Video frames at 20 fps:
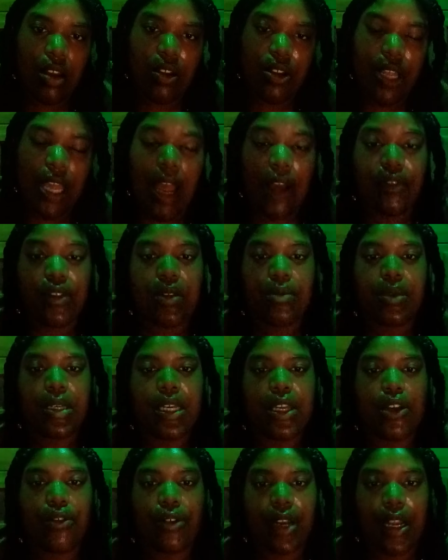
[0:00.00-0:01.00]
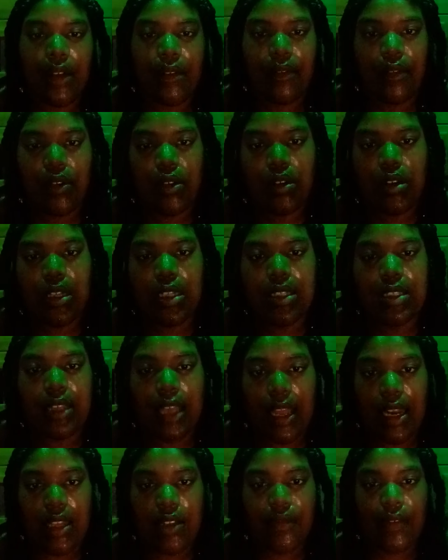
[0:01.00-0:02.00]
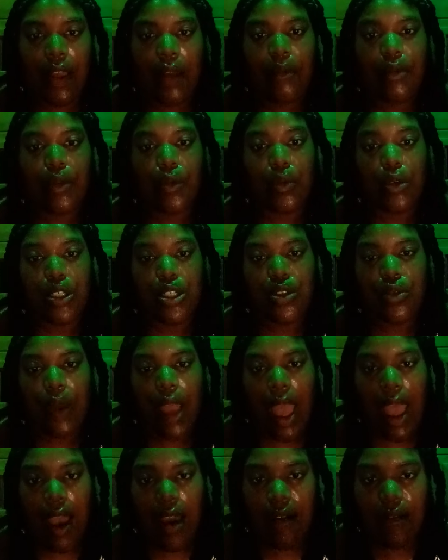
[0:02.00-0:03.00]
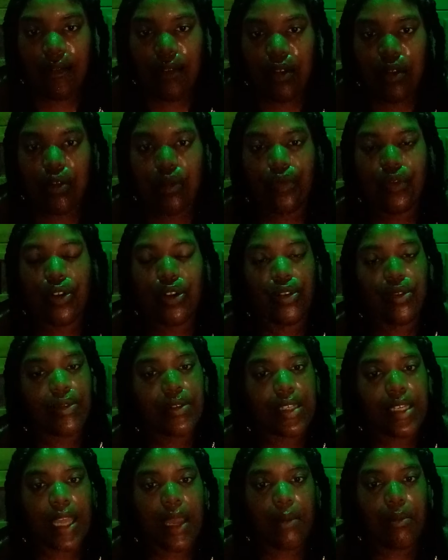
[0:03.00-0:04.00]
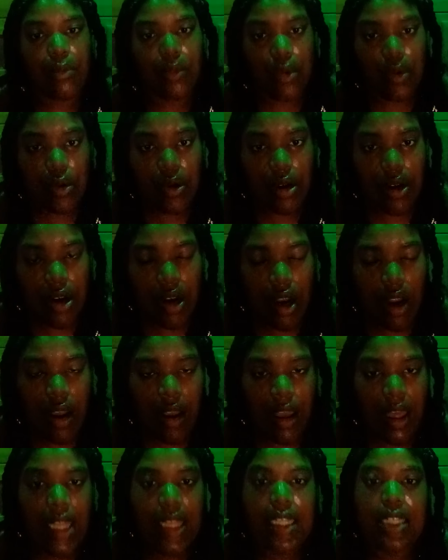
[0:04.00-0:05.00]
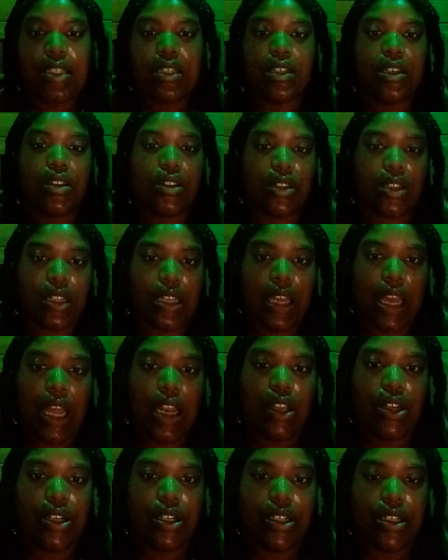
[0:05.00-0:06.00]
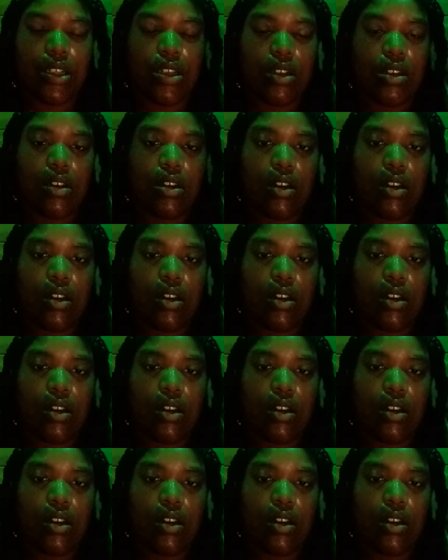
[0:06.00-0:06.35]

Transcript: You have to be grateful and satisfied with what you have for you to get more. That's another thing I learned.